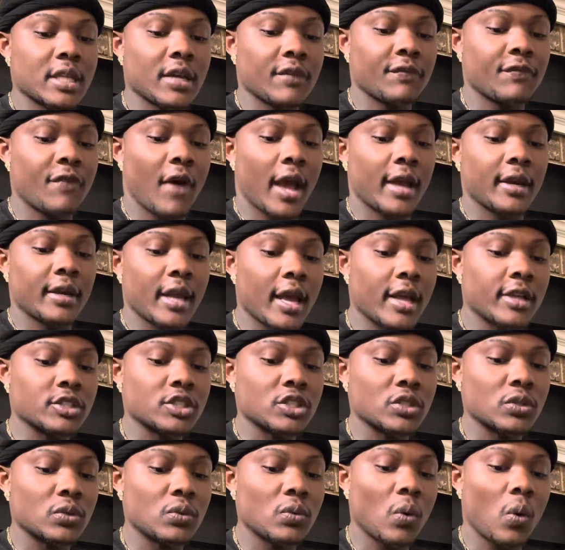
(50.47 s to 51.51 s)
of
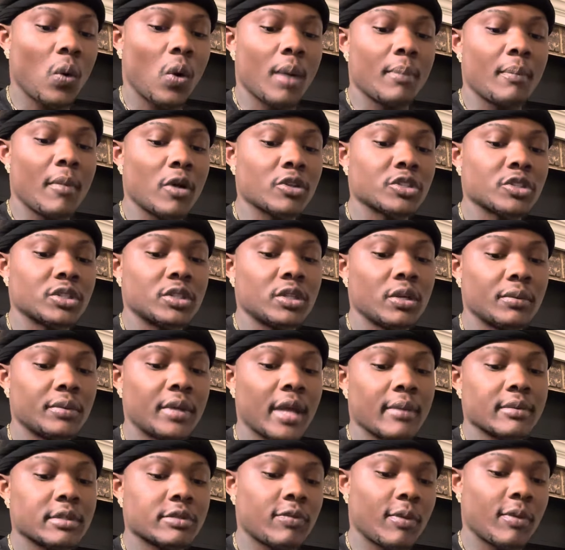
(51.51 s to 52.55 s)
financial or emotional
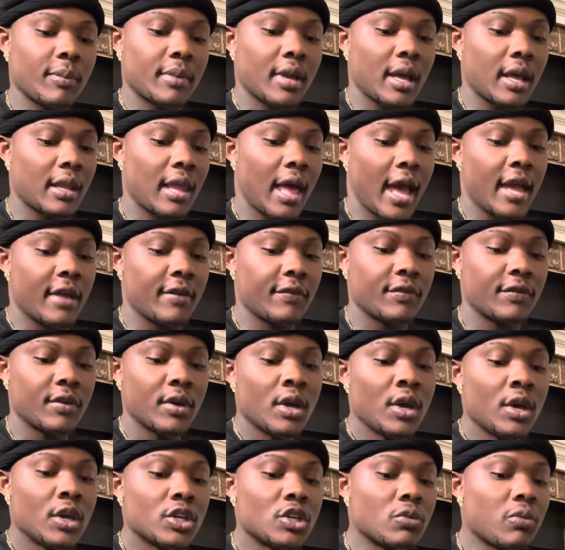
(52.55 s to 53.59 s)
debts from your life.
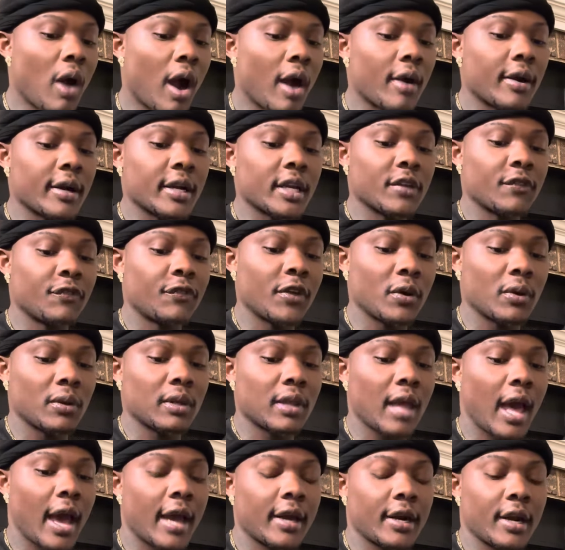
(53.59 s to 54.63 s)
You already feel
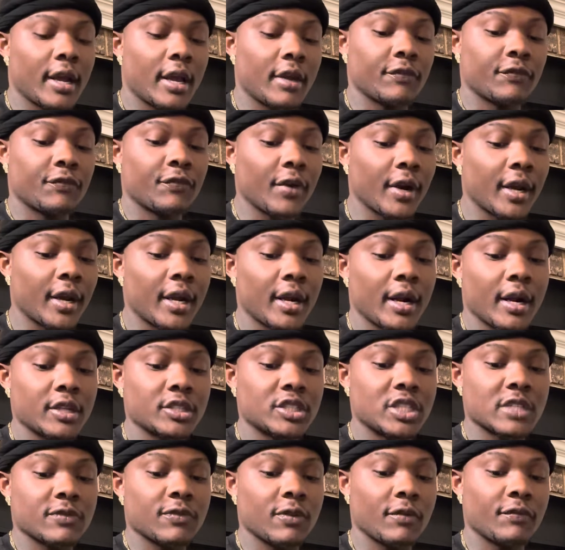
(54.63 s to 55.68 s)
lighter and freer
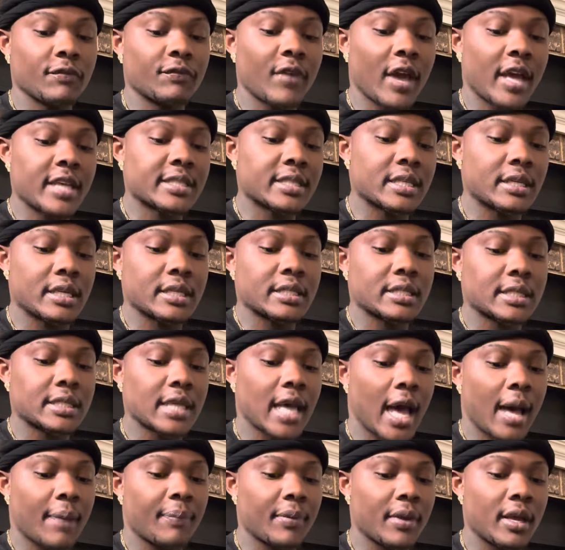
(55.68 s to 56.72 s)
just from facing this
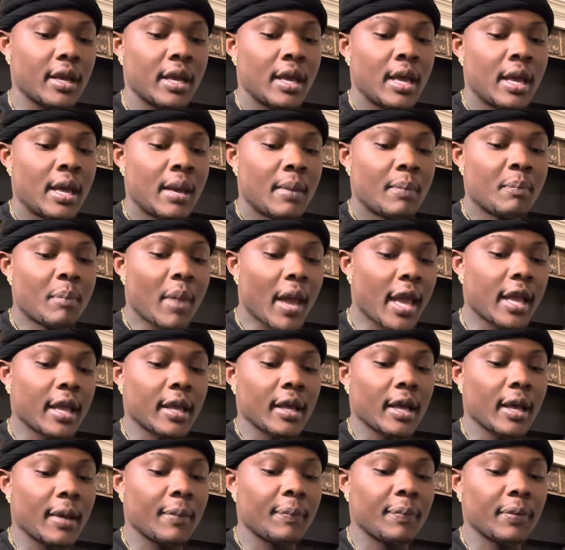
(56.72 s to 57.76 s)
topic. Make
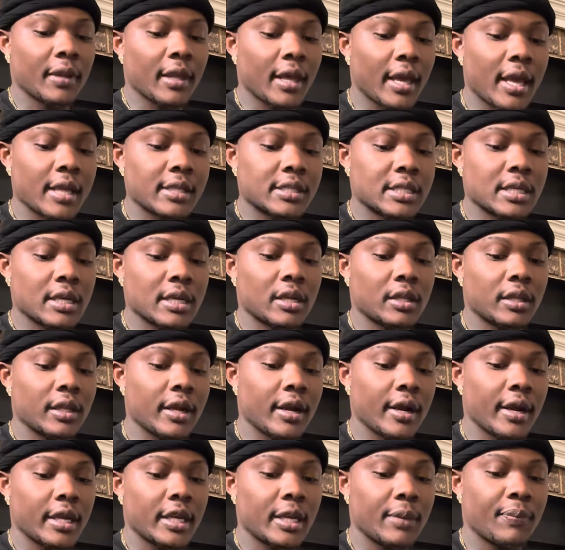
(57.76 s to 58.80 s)
a plan to
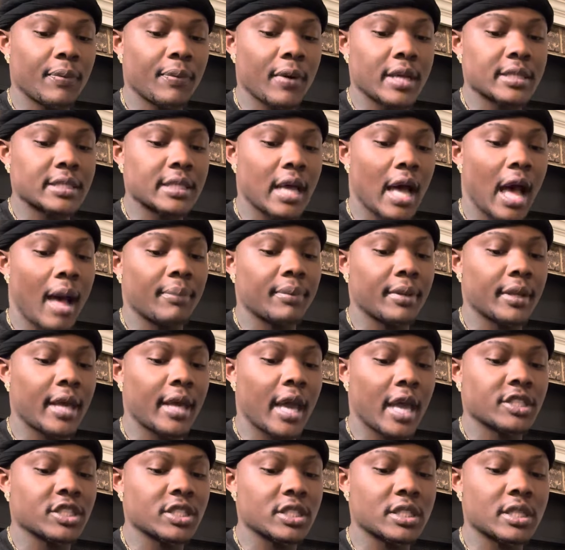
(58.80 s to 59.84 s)
clear any present
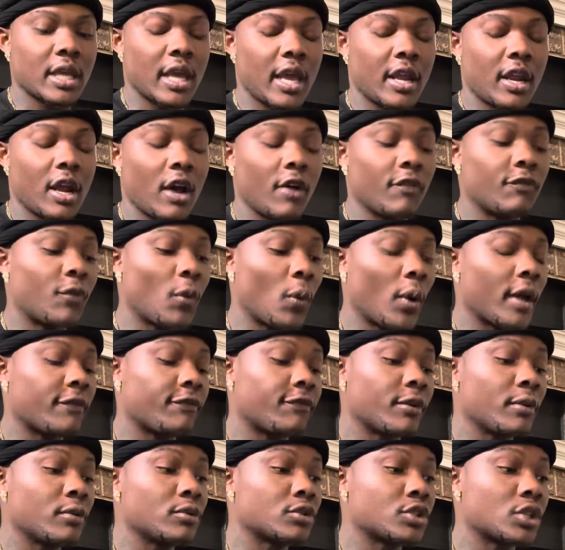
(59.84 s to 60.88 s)
obligations and avoid
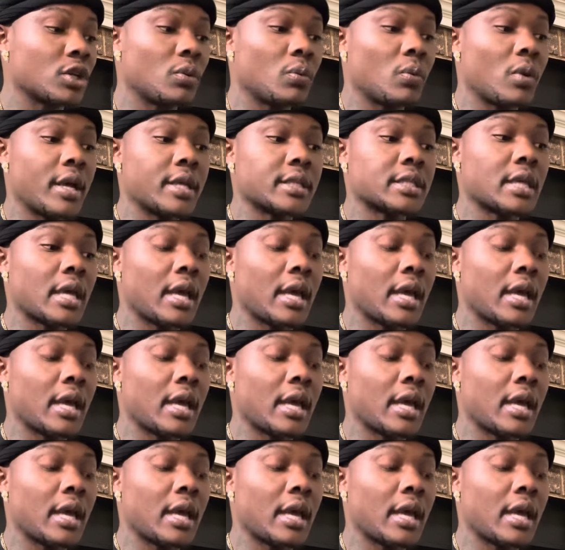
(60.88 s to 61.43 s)
future ones